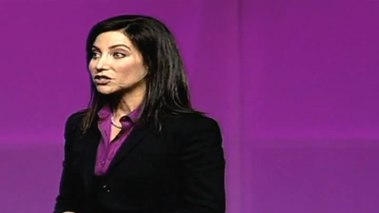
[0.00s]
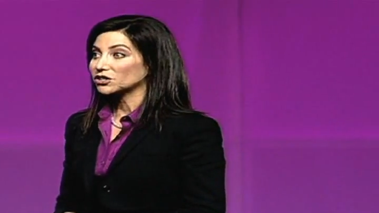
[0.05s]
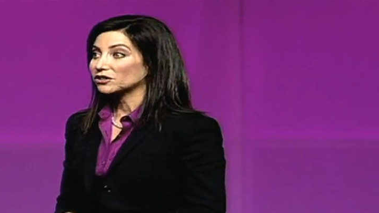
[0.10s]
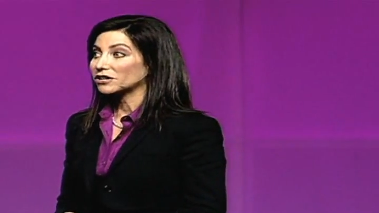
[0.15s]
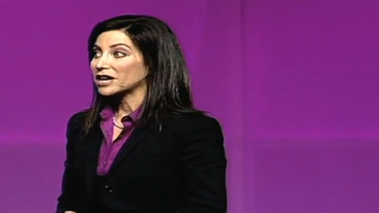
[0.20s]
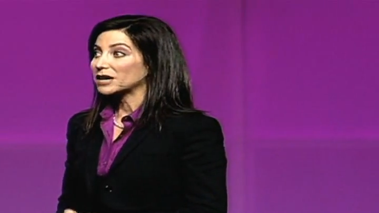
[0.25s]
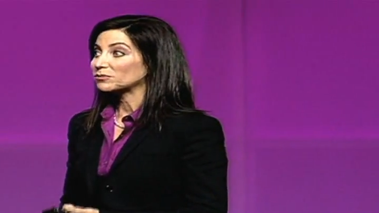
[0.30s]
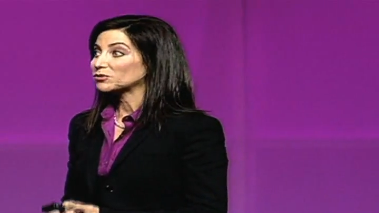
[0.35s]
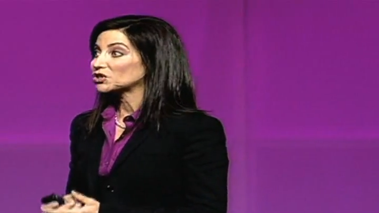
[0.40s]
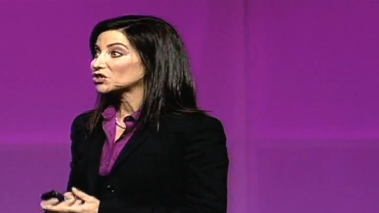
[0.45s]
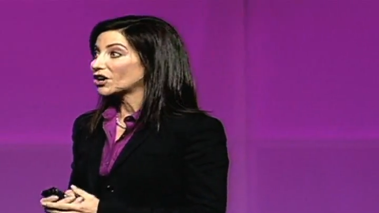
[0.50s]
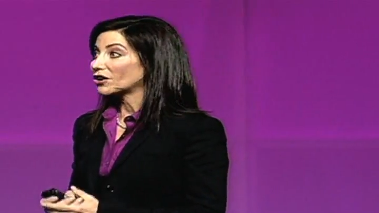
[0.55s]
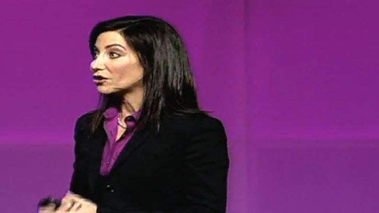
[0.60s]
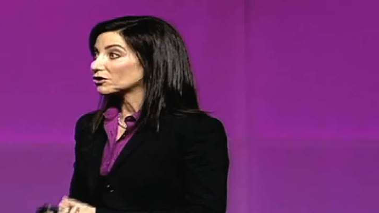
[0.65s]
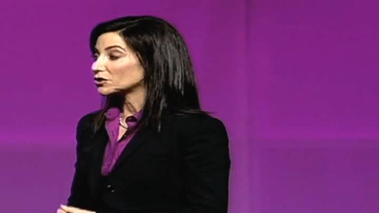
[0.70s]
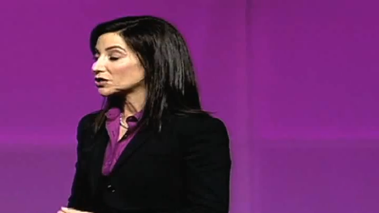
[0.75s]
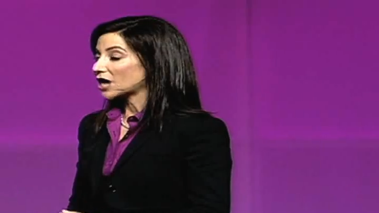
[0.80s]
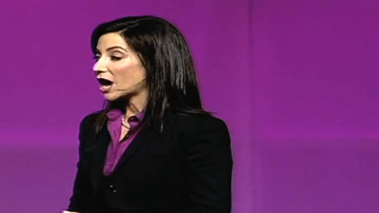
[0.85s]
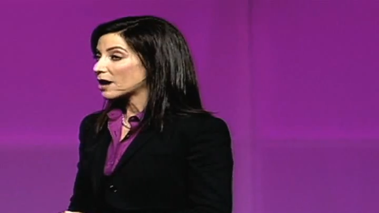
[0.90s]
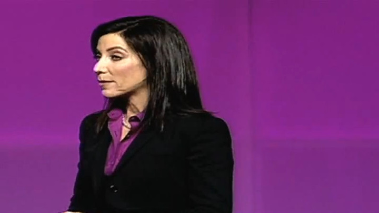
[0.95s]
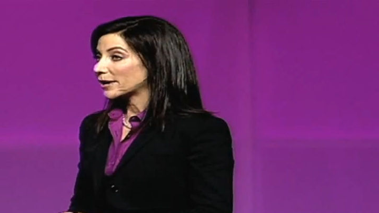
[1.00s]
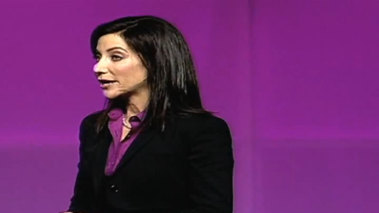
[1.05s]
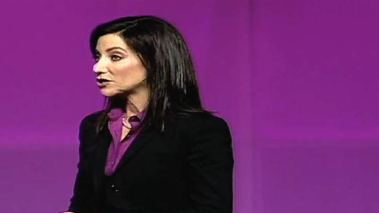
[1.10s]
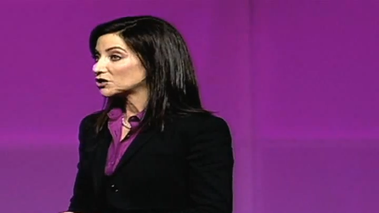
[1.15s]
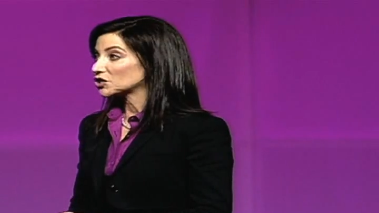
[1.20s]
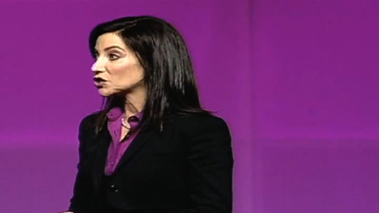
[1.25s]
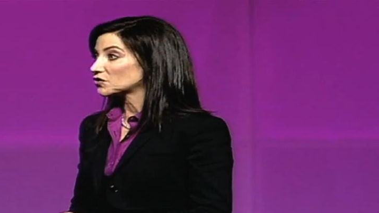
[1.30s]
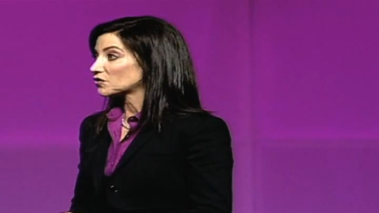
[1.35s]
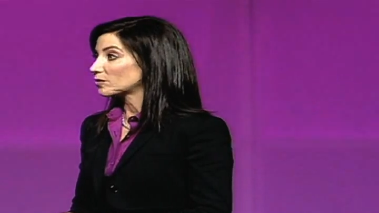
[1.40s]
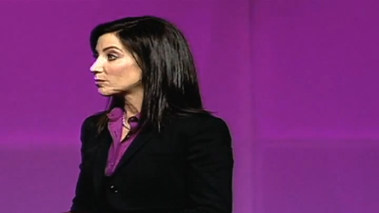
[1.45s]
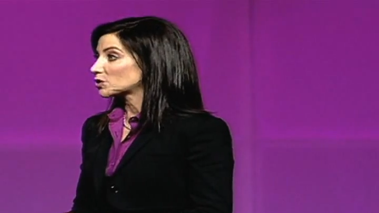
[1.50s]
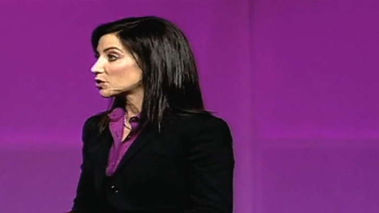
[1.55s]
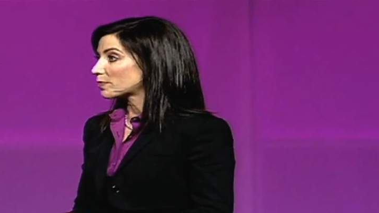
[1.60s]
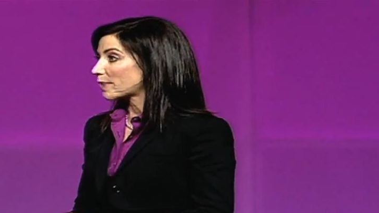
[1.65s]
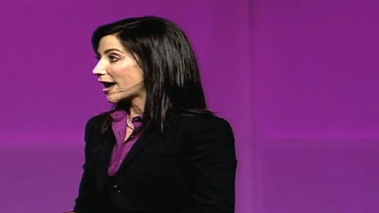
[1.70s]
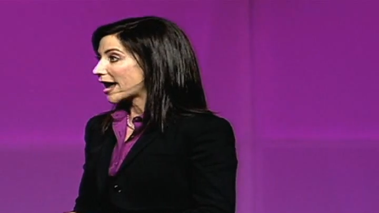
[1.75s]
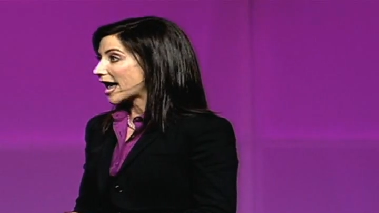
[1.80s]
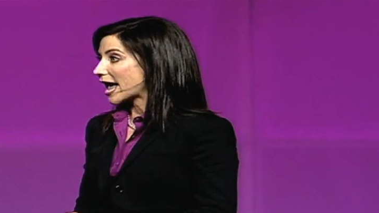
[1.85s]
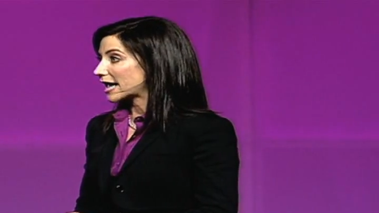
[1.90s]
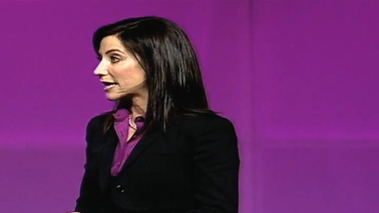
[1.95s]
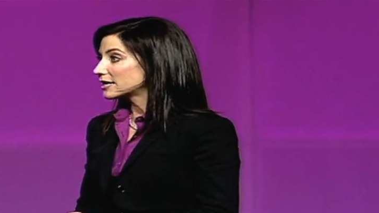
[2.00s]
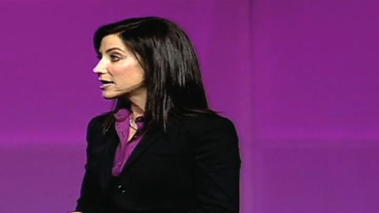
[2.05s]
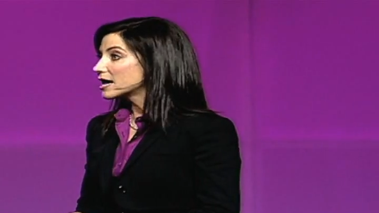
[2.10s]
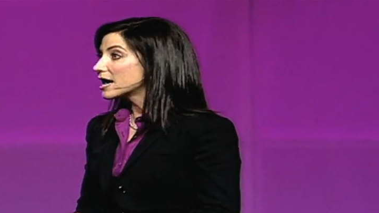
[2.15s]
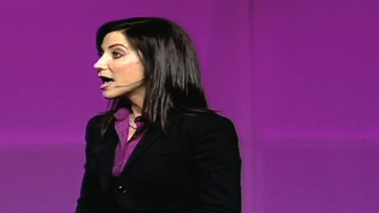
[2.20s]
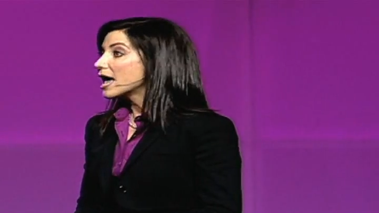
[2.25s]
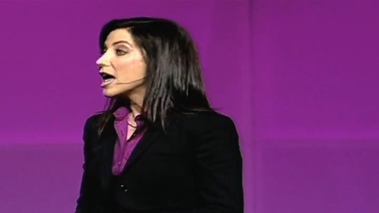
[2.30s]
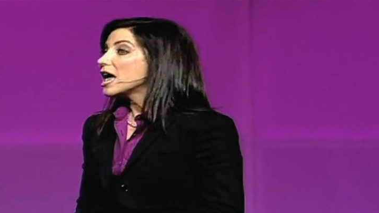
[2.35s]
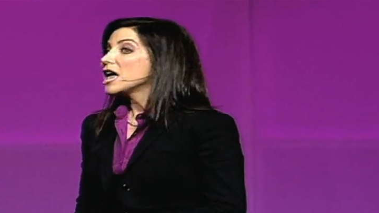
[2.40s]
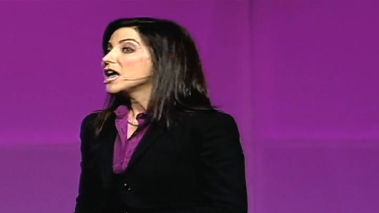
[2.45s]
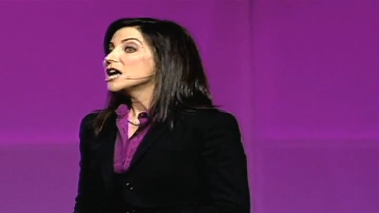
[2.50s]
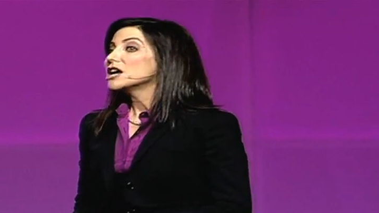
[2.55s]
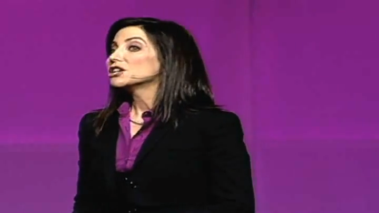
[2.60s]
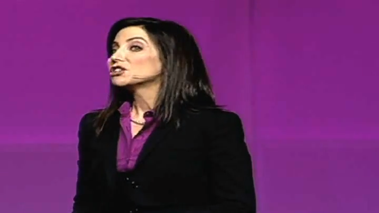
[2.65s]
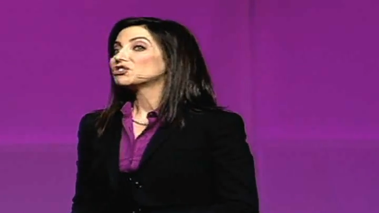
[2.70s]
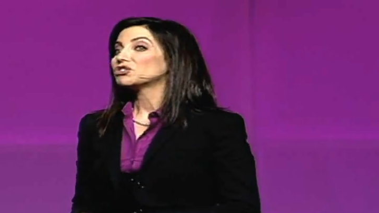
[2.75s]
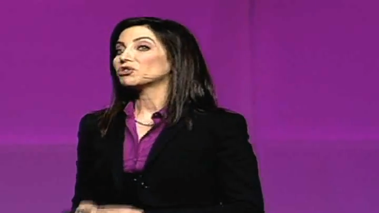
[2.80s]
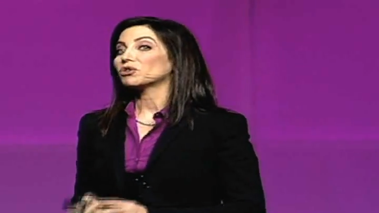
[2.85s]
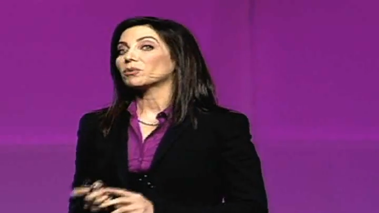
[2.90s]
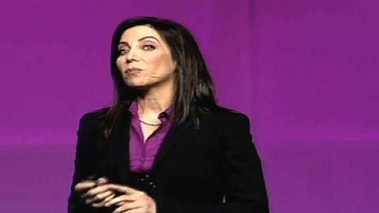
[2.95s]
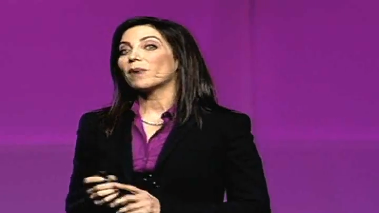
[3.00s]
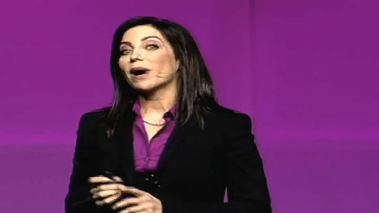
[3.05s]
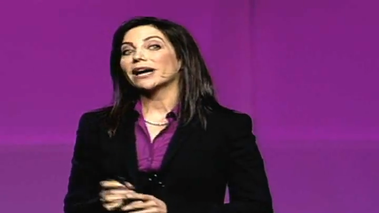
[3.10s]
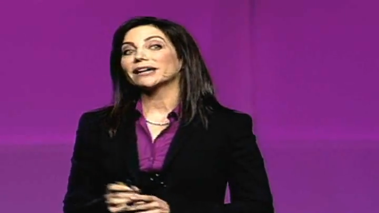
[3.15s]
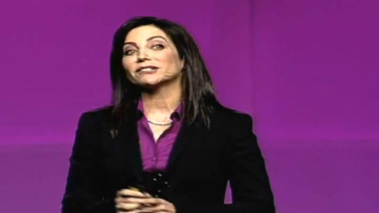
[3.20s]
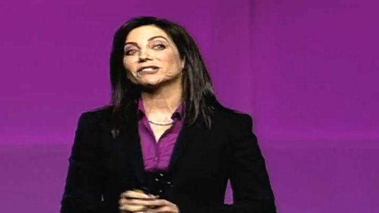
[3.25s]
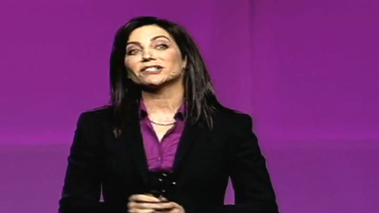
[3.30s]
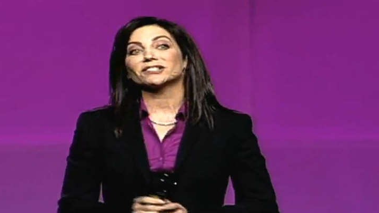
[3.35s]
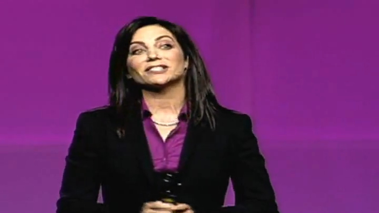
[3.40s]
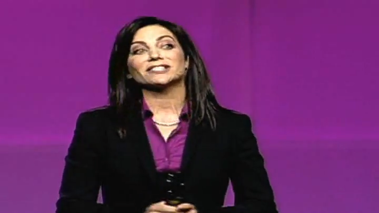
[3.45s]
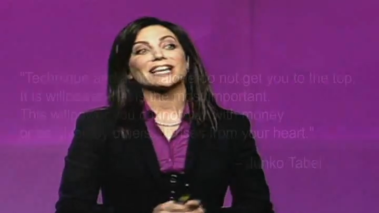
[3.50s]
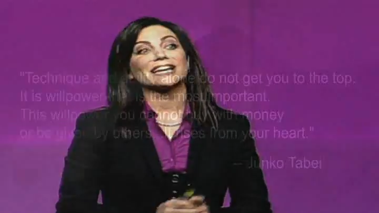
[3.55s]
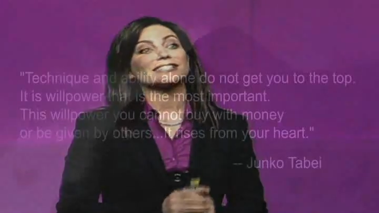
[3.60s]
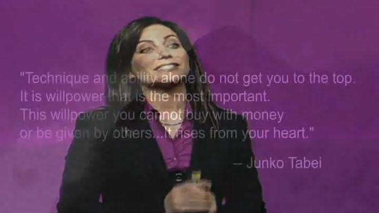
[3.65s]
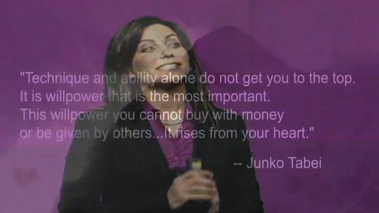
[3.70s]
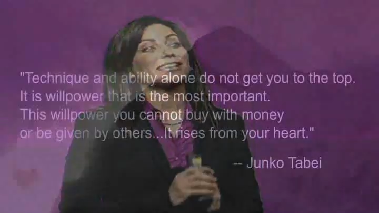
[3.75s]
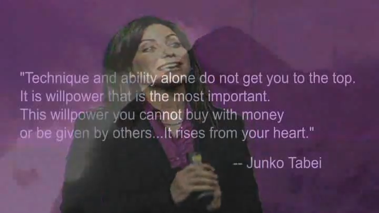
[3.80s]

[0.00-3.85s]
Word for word: Her name's Junko Tabei, she's from Japan. She reminds us that